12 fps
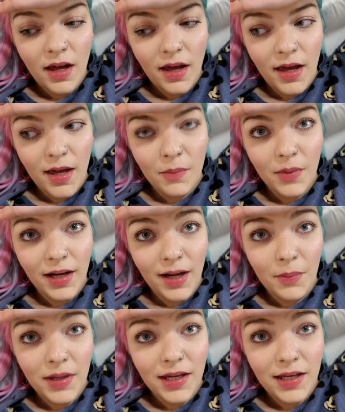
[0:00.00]
and
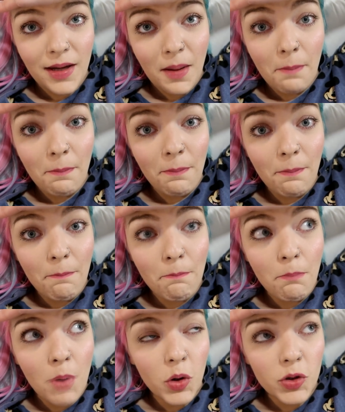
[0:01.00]
I'm in a
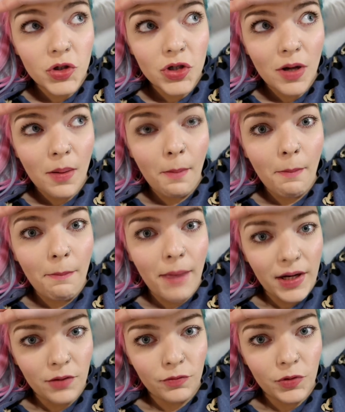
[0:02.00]
much
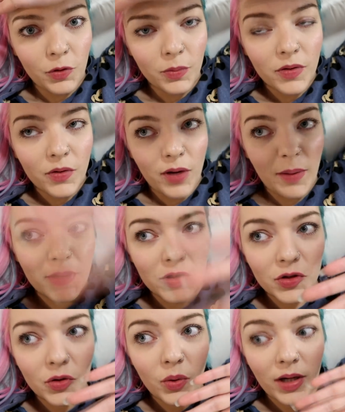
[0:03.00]
better room, so let me
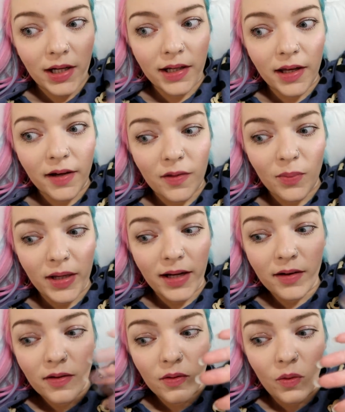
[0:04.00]
just quickly
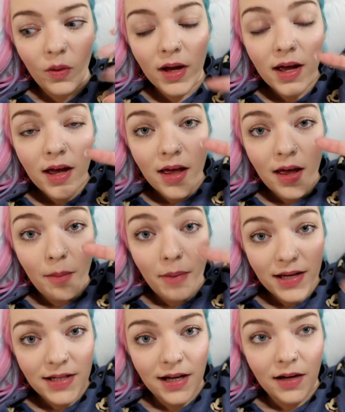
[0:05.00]
explain. So I
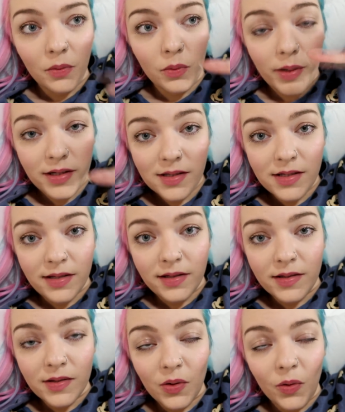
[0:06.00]
met Hannah, we went to the
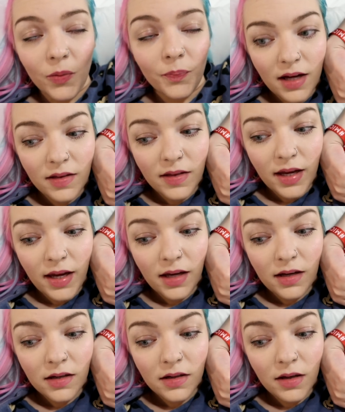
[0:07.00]
Disney store, and
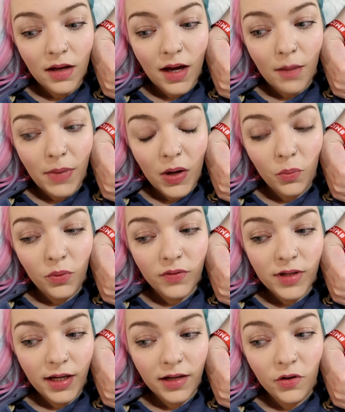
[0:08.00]
then I met up with
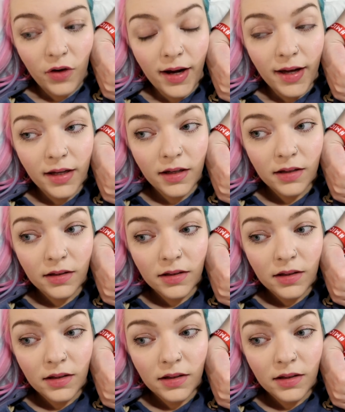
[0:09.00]
Nick and Greg.